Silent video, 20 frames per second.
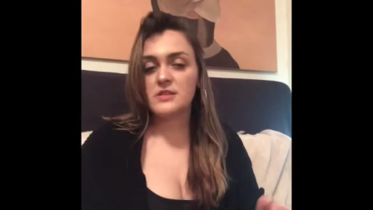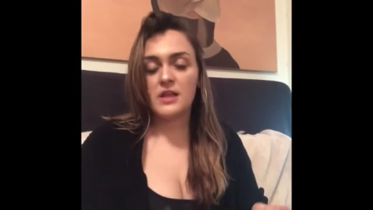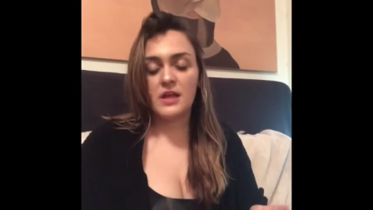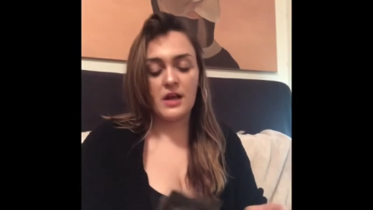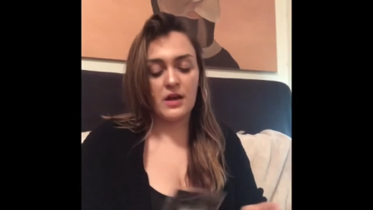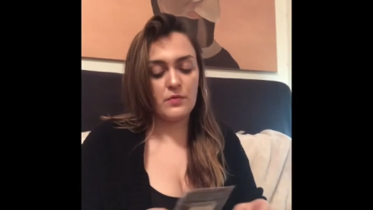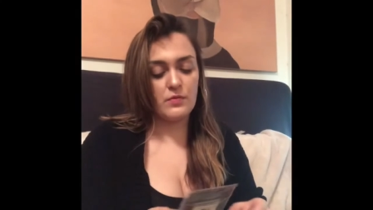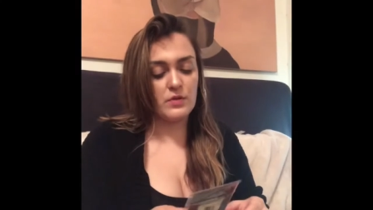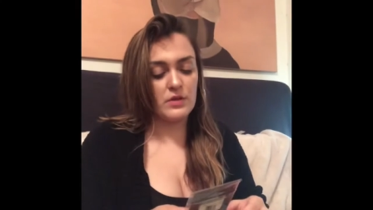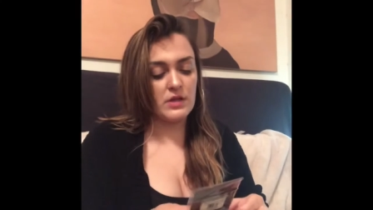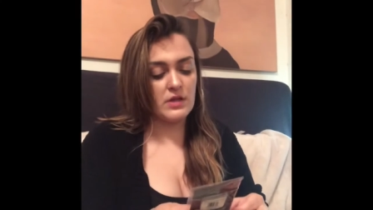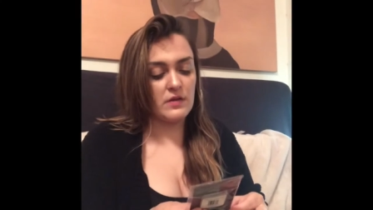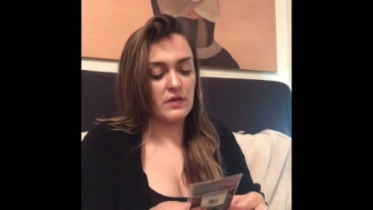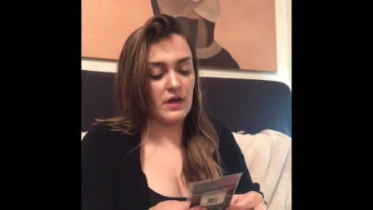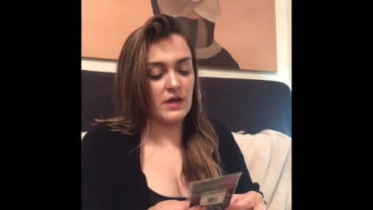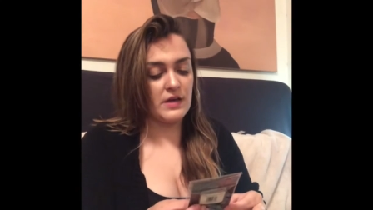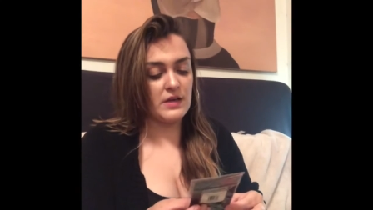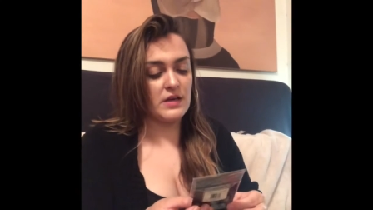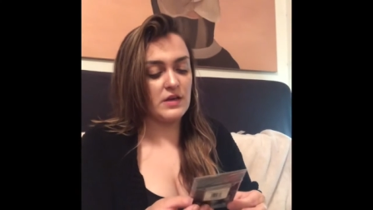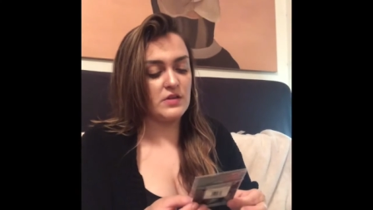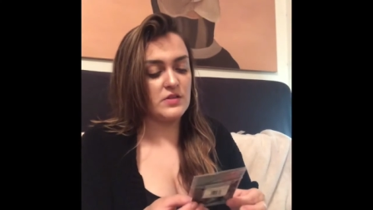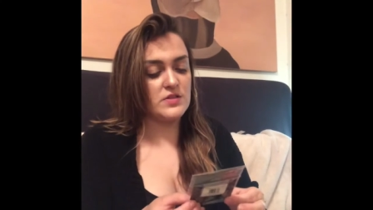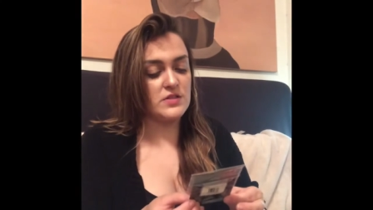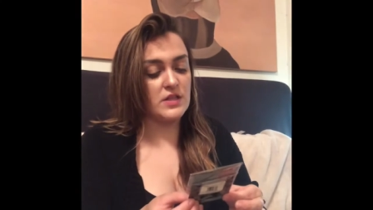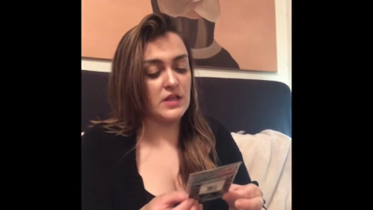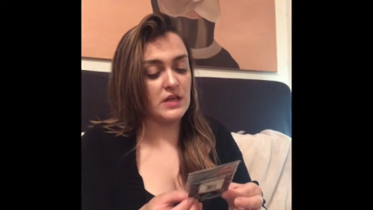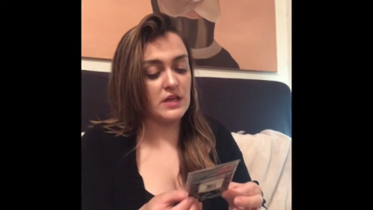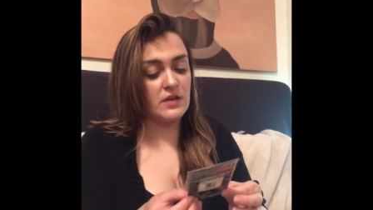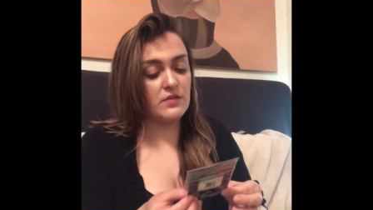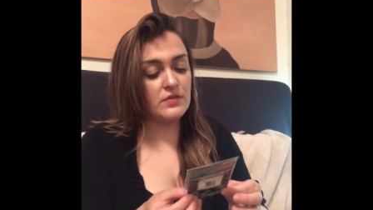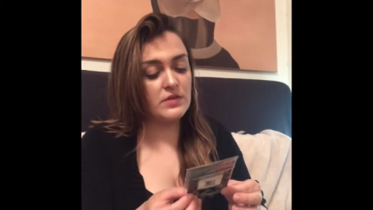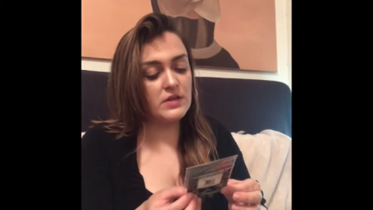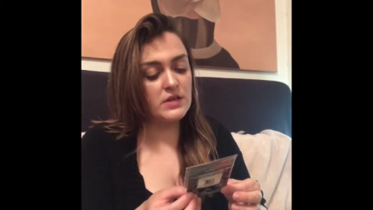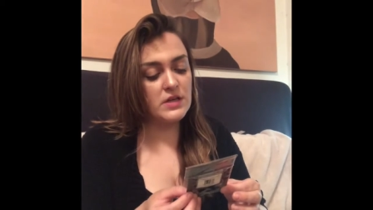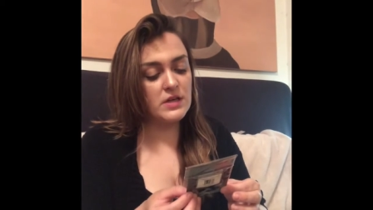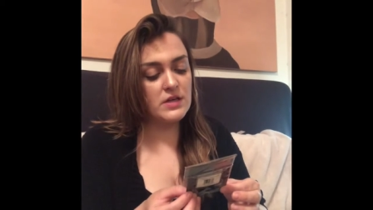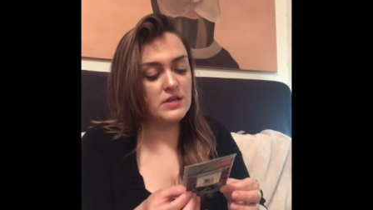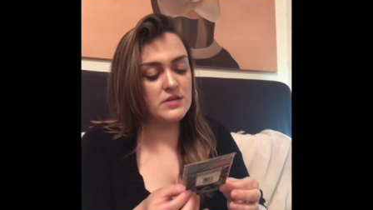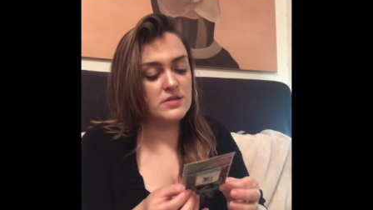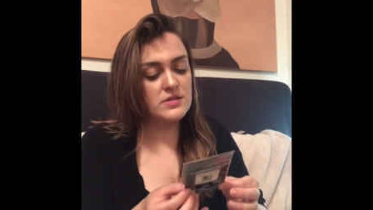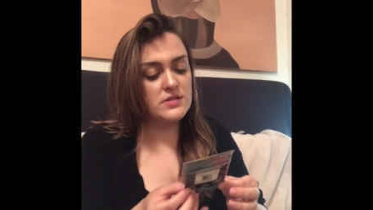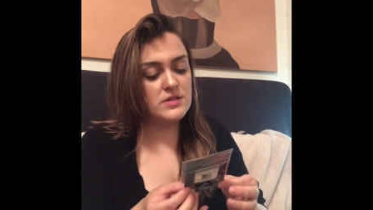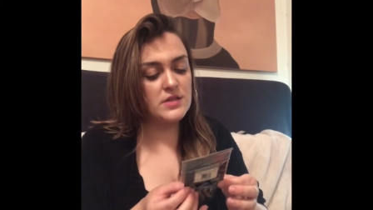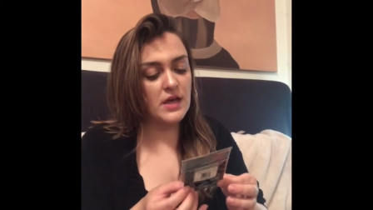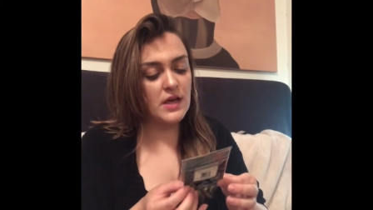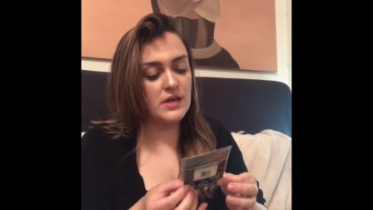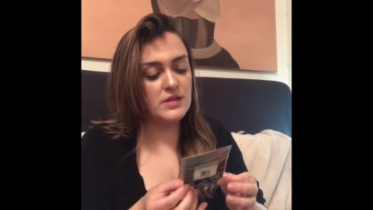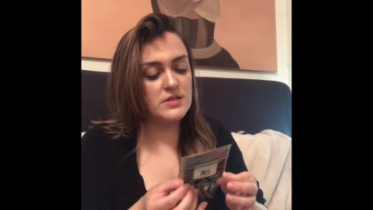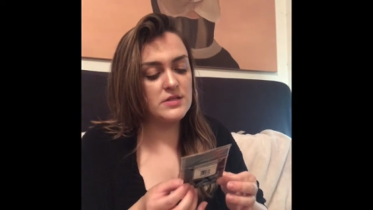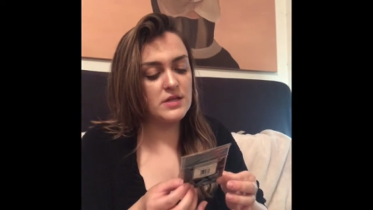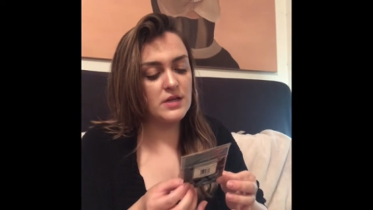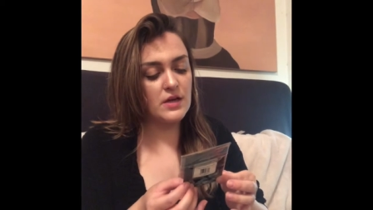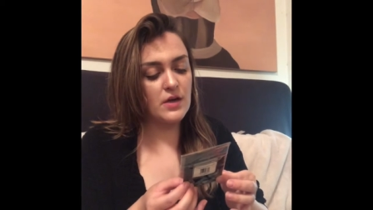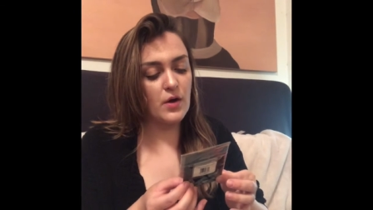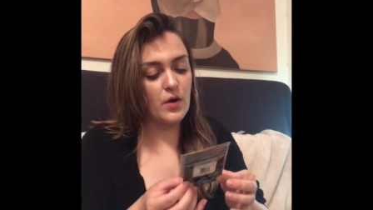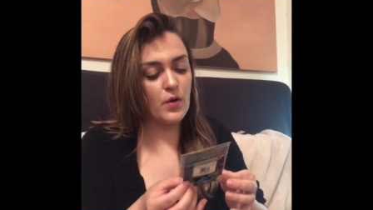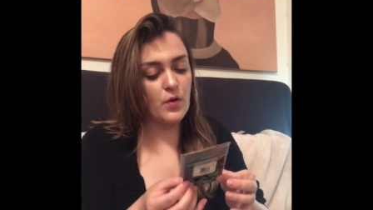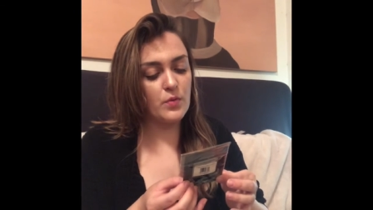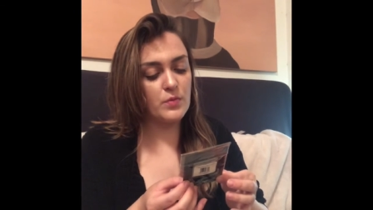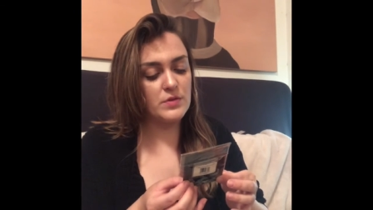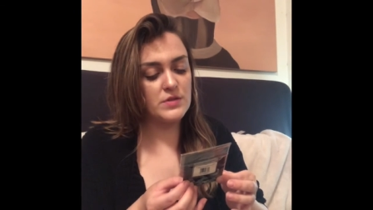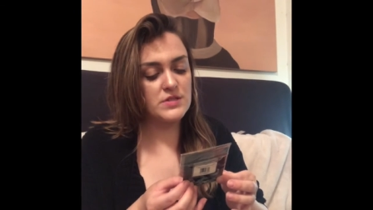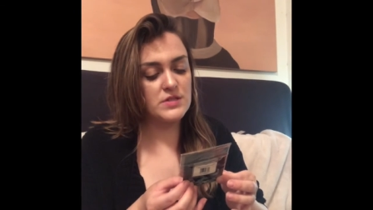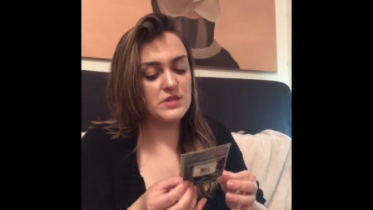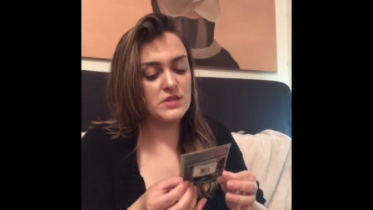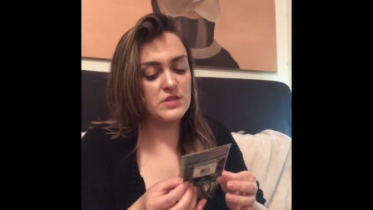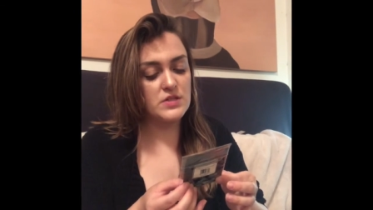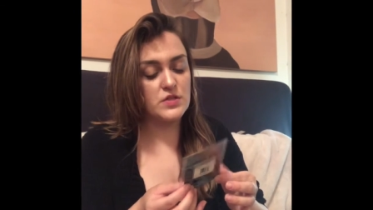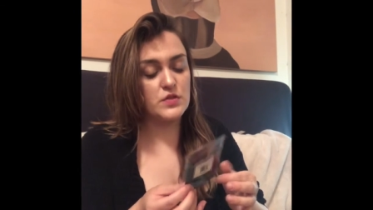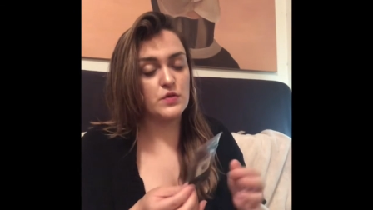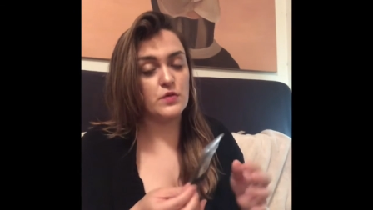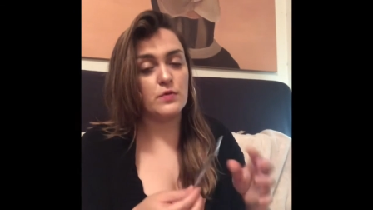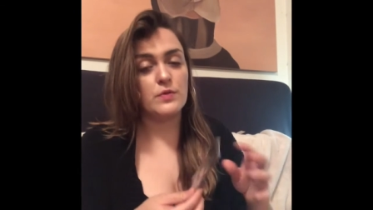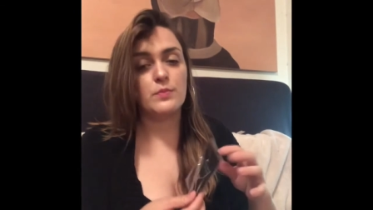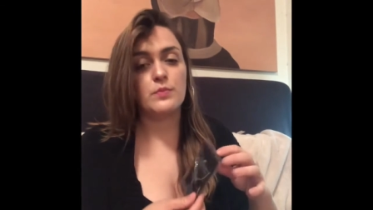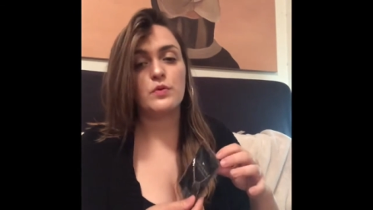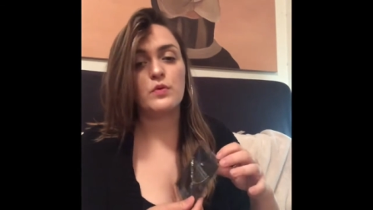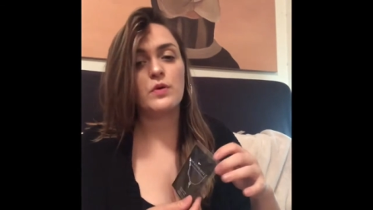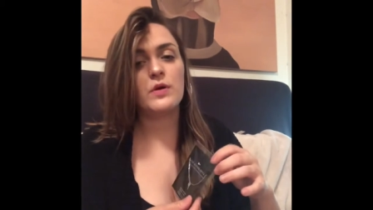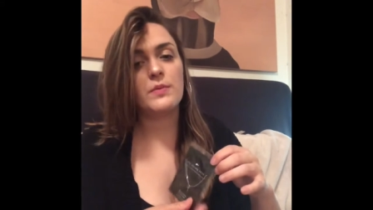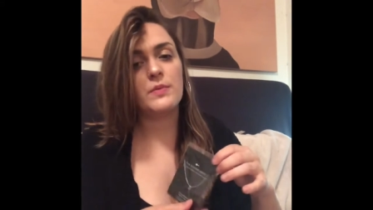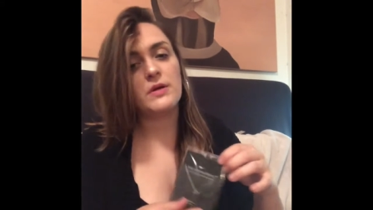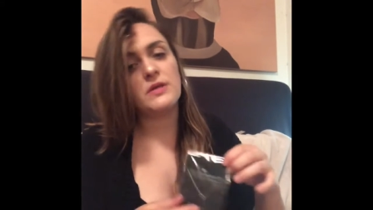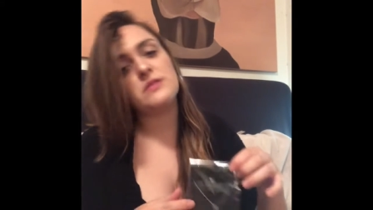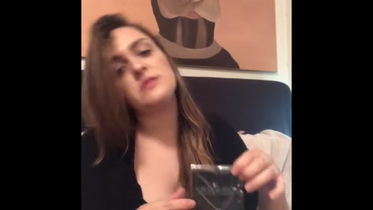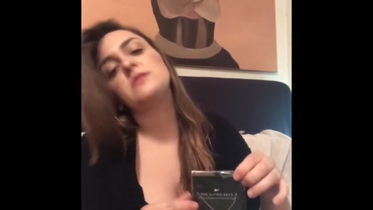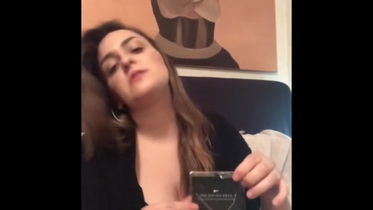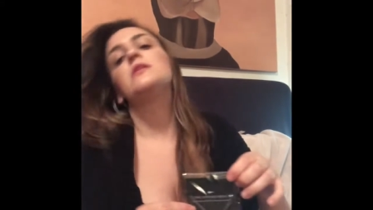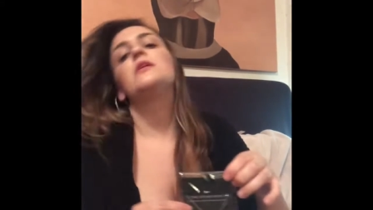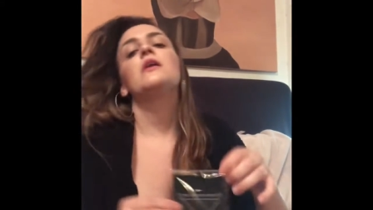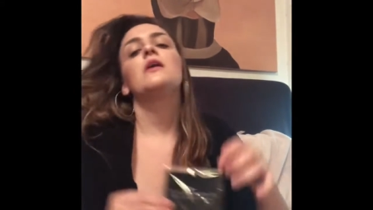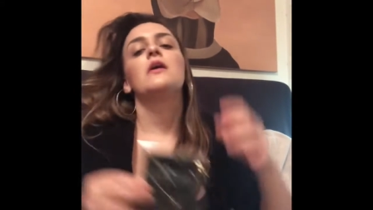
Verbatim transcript: that I really like is the Giving Keys, Ending Homelessness Through Employment.